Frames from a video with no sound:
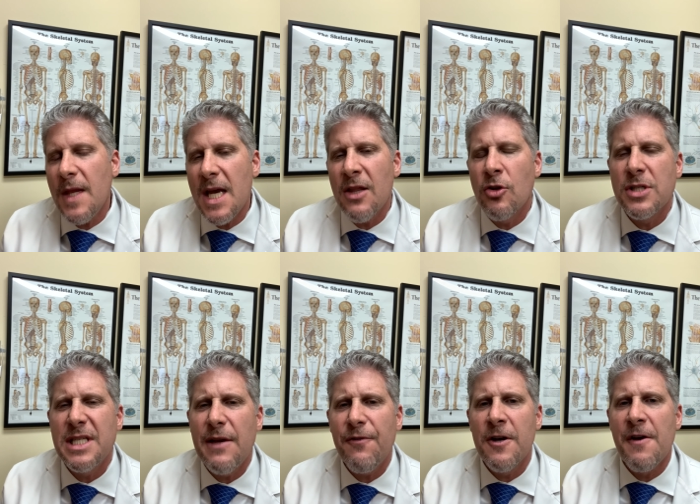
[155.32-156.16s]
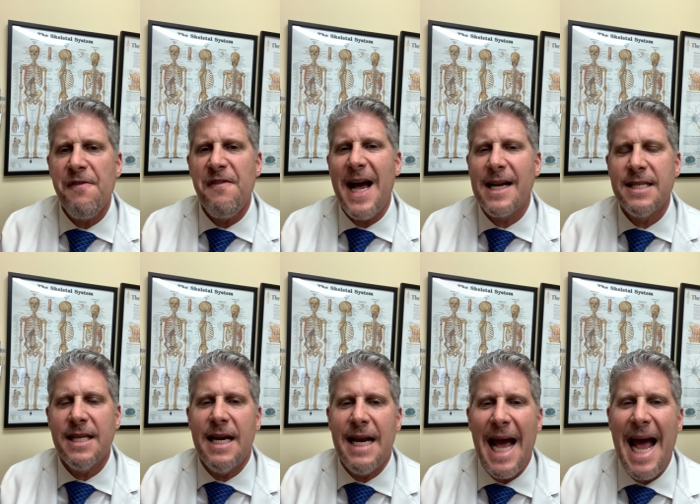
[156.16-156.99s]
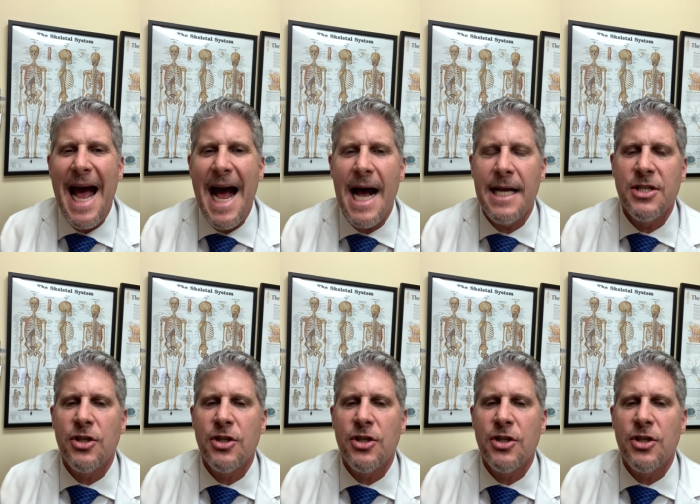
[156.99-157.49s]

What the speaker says: There's different effects that it has.